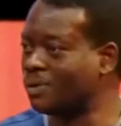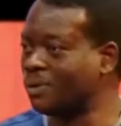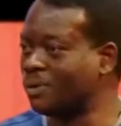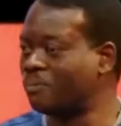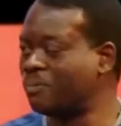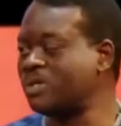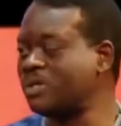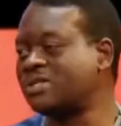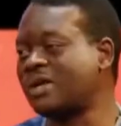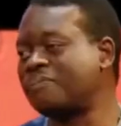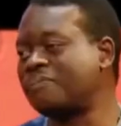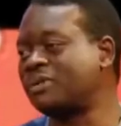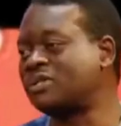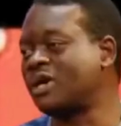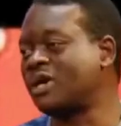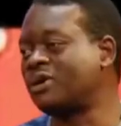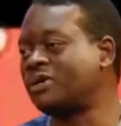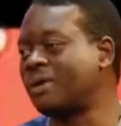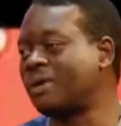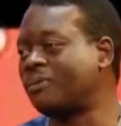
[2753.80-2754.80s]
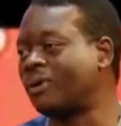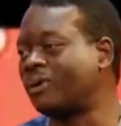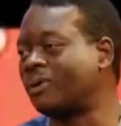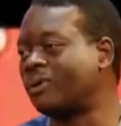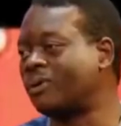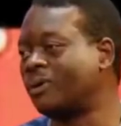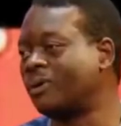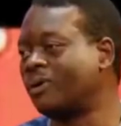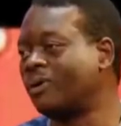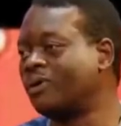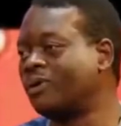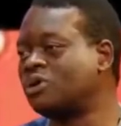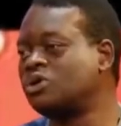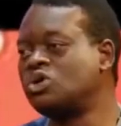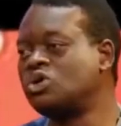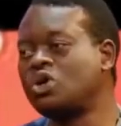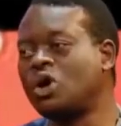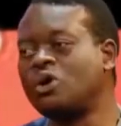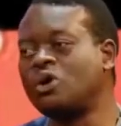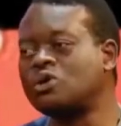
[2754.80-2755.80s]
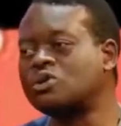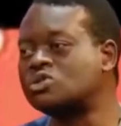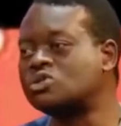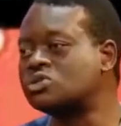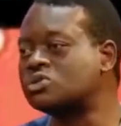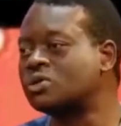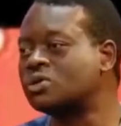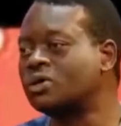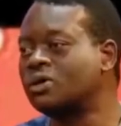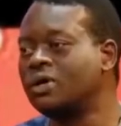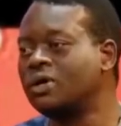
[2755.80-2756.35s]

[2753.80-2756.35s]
Please help me tell your neighbor. Don't